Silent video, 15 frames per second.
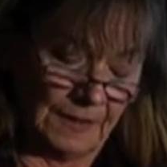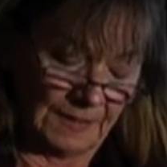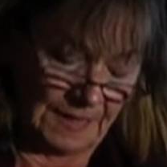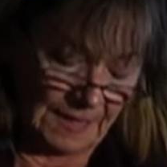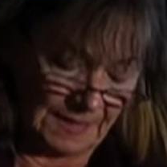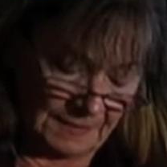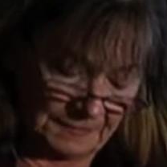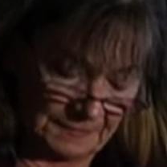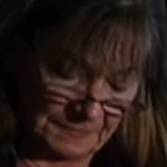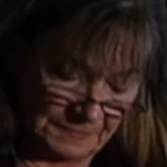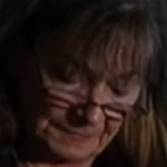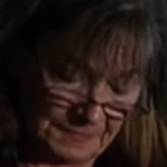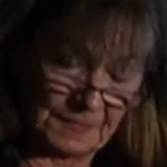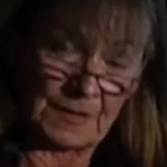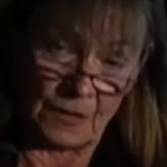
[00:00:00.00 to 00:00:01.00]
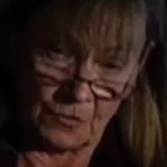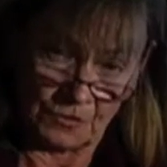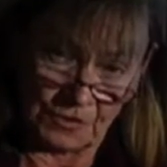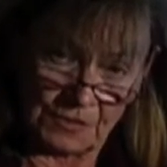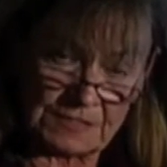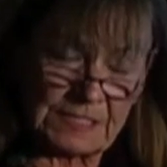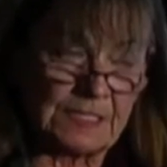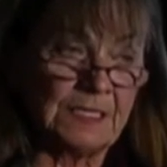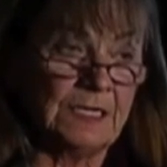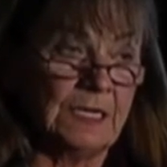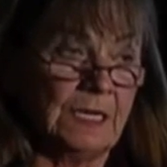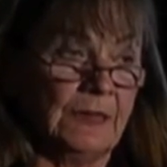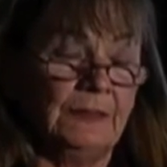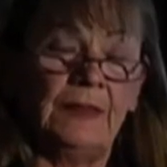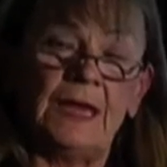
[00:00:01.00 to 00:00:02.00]
owners,
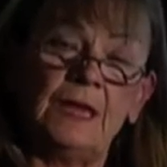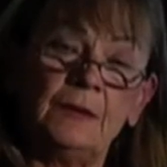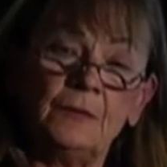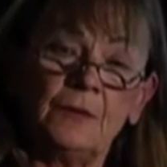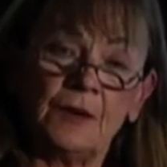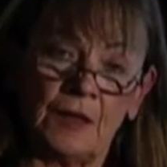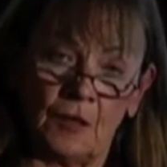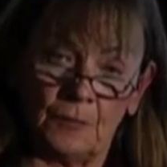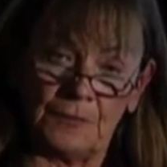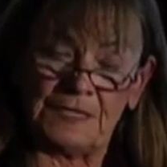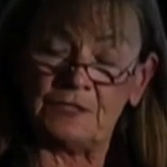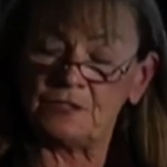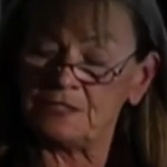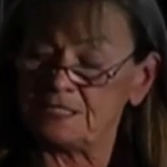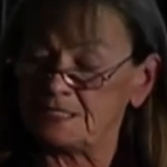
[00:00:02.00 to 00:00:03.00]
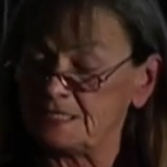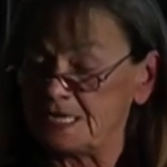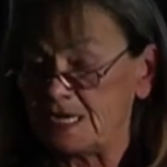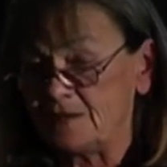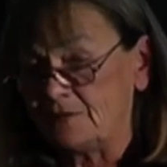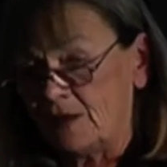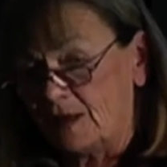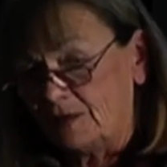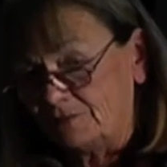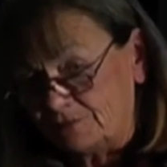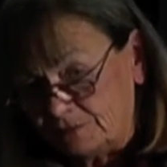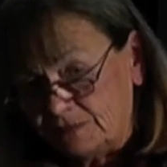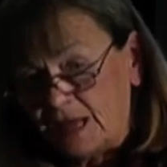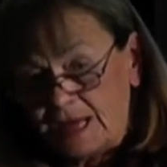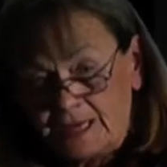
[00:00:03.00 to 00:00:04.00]
they were helping to stave off
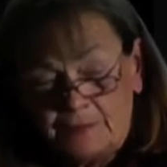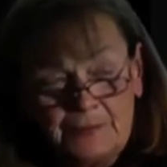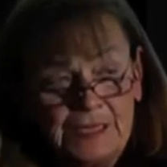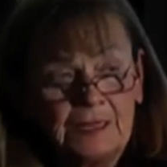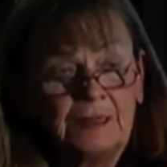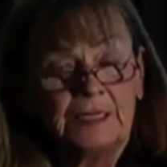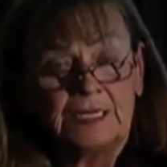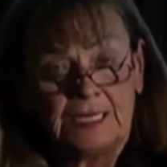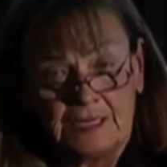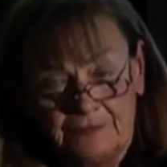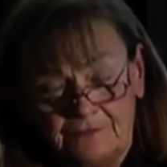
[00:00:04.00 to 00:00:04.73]
liability